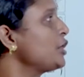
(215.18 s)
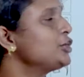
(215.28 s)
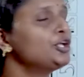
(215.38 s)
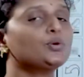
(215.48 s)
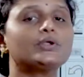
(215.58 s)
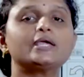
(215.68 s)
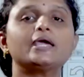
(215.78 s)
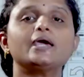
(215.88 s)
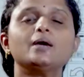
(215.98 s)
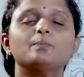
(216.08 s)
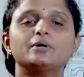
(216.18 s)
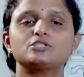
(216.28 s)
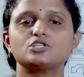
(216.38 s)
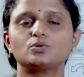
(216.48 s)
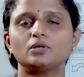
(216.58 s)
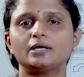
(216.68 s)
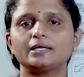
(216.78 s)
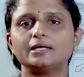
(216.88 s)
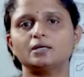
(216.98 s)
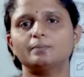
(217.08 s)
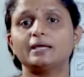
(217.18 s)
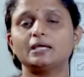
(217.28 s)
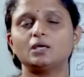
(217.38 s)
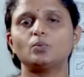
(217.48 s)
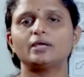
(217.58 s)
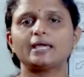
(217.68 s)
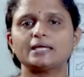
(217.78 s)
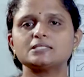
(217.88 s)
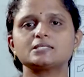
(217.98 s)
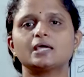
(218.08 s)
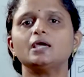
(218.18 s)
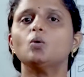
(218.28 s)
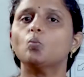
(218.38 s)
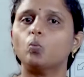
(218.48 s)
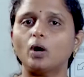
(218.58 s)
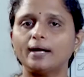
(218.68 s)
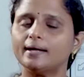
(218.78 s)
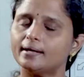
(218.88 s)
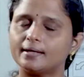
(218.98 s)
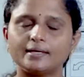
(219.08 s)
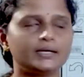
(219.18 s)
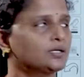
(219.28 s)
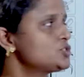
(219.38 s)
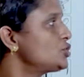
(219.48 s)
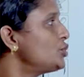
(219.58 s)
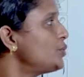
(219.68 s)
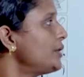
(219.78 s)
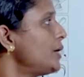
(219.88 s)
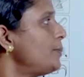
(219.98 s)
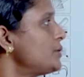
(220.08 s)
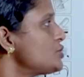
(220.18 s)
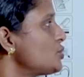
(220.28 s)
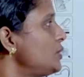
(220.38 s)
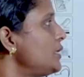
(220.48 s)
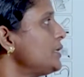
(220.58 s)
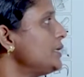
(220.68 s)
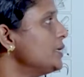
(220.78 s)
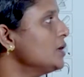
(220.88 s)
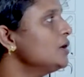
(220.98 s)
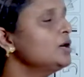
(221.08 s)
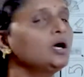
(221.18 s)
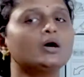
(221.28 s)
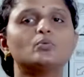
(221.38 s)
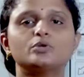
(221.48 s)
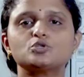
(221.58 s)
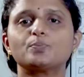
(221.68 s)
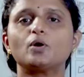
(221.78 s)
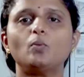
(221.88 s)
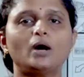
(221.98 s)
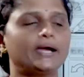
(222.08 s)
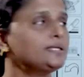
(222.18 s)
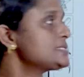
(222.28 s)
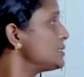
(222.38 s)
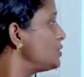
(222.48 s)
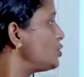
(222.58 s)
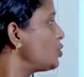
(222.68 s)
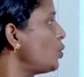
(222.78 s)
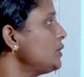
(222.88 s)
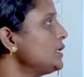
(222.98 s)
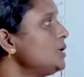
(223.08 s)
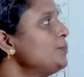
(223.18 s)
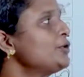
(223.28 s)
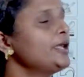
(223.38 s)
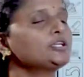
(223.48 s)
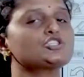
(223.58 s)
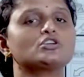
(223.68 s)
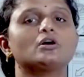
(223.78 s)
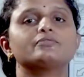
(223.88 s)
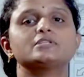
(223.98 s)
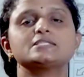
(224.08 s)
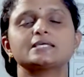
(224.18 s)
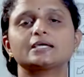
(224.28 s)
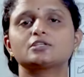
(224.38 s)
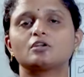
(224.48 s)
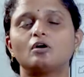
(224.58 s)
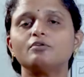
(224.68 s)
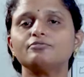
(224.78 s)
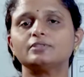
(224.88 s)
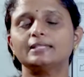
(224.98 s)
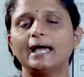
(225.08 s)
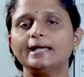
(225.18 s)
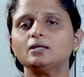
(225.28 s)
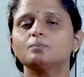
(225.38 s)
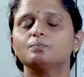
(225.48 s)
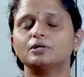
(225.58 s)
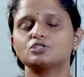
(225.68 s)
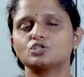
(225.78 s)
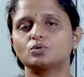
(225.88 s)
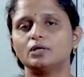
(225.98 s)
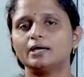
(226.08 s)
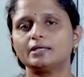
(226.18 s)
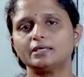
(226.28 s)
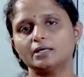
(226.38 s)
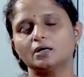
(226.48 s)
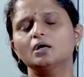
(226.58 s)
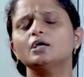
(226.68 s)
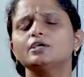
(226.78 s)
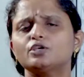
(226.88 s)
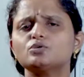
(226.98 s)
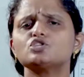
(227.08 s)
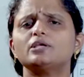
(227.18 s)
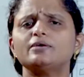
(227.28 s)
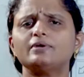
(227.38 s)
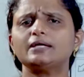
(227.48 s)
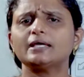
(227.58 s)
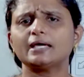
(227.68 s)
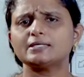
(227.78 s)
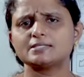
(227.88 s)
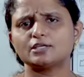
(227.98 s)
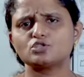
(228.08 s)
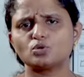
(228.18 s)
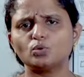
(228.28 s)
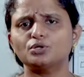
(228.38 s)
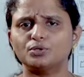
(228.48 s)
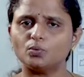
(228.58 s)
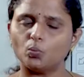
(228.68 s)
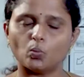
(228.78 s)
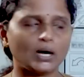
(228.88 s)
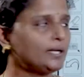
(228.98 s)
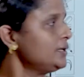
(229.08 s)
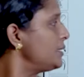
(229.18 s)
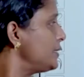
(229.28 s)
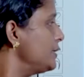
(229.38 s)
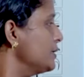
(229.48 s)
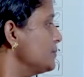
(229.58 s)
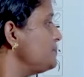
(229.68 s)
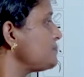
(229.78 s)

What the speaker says: During a particular year, mainly we can say 1 year. So during a particular year, which provides the total production of the sector of that particular year. Usually we take, as I told you, 1 year.